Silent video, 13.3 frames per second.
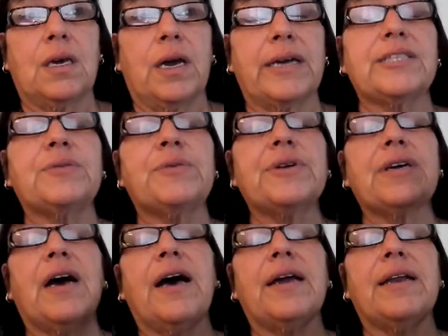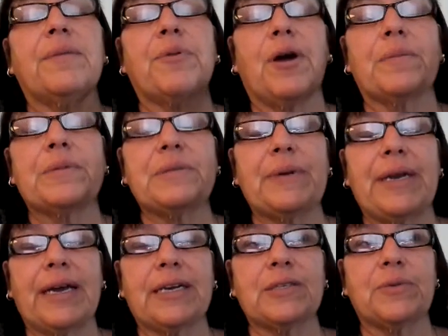I swear to God, I promise my
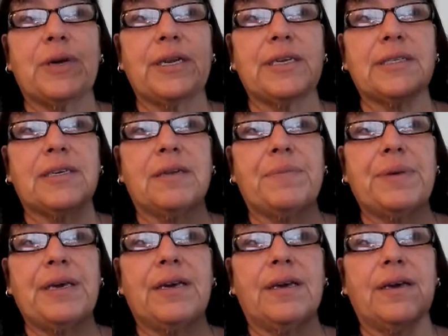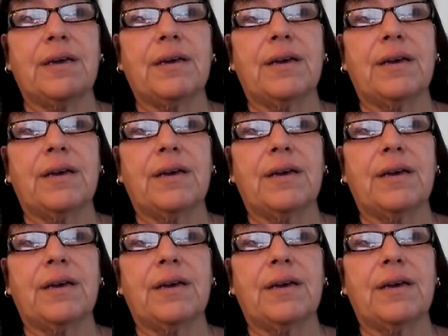next one is going to be